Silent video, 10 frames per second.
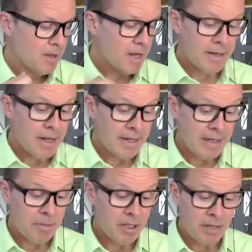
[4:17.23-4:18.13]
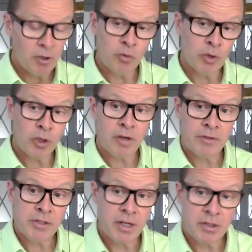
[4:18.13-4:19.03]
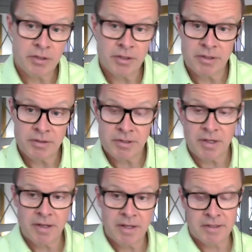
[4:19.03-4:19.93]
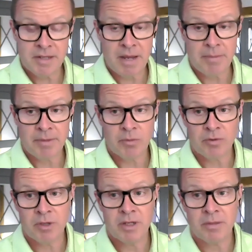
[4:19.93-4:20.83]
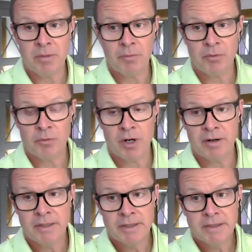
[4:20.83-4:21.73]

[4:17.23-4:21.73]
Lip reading: And let me give you a real conversation that is happening with me at the moment, where